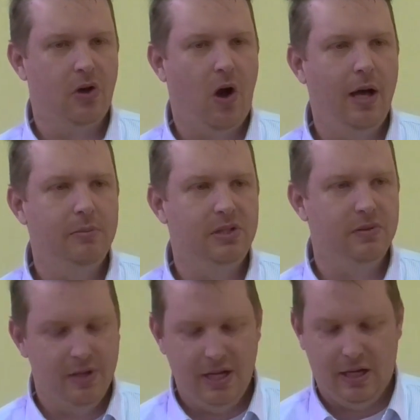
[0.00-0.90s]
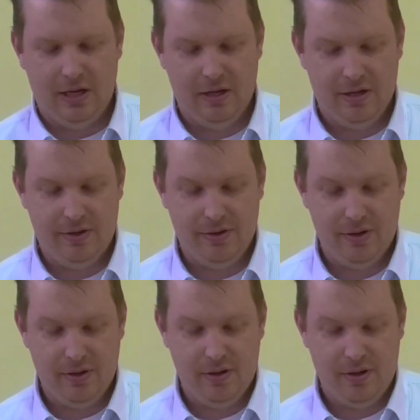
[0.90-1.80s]
times of need?"
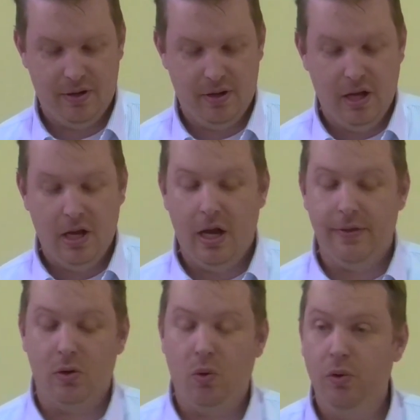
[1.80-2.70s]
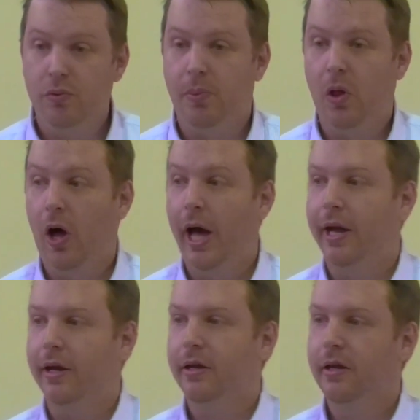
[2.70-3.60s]
And the Lord
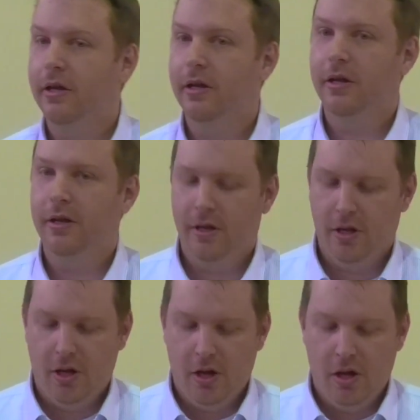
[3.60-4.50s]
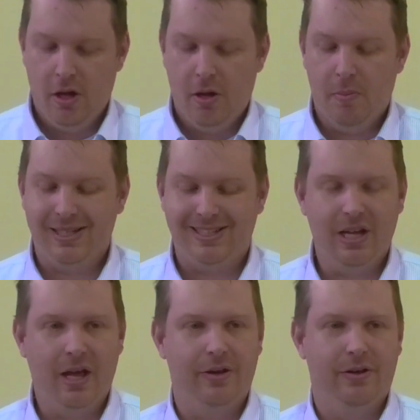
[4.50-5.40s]
replied, "My
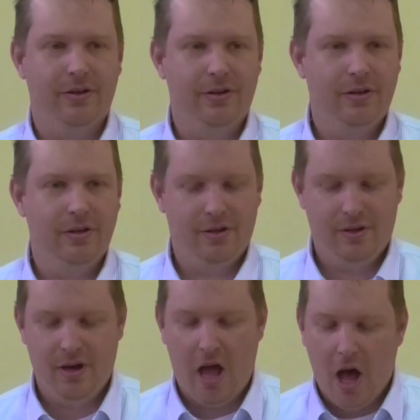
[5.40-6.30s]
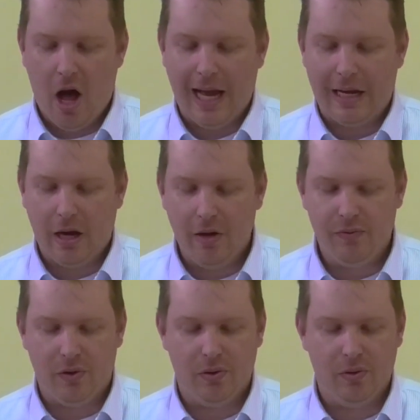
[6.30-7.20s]
son, I
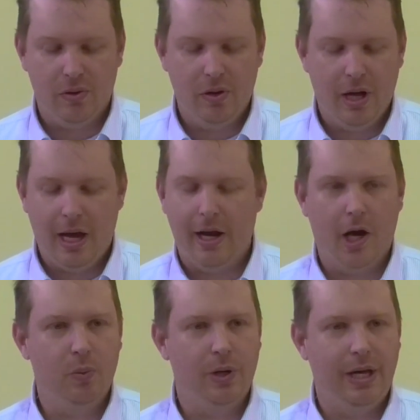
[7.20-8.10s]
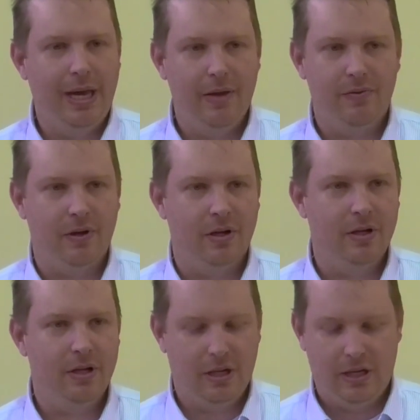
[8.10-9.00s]
love you and I would never
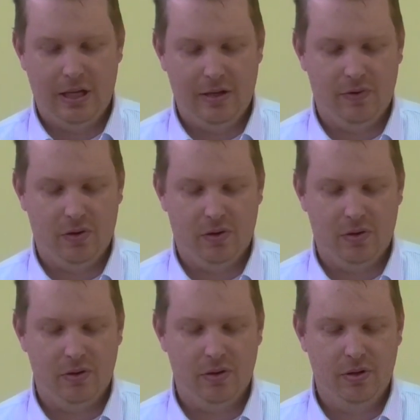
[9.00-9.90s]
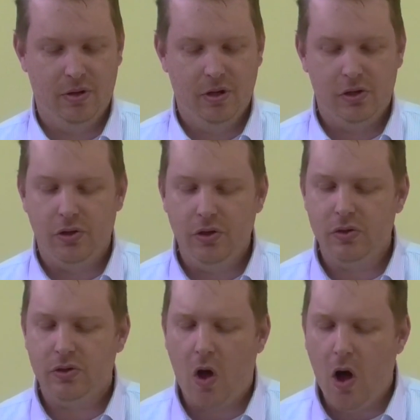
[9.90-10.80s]
leave you. During
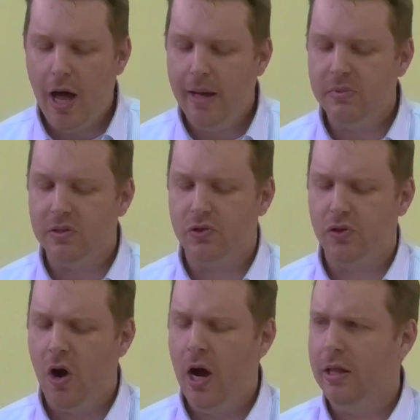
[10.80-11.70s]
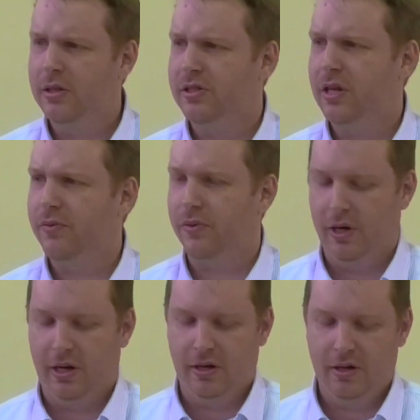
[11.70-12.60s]
your times of trial and
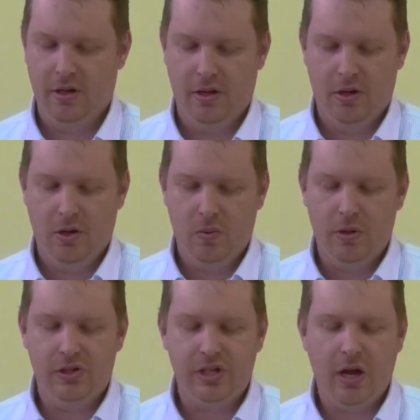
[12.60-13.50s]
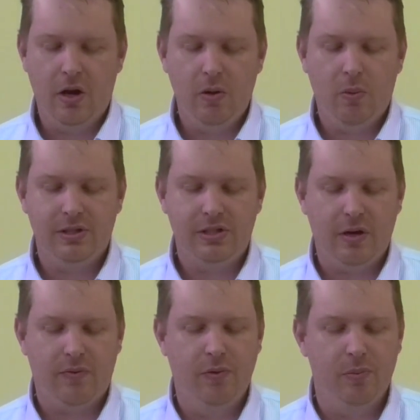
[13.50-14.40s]
suffering, when you see only one
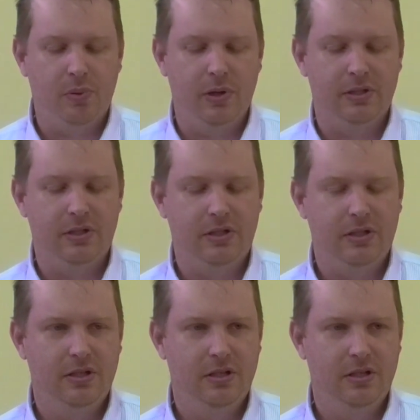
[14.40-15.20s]
set of footprints,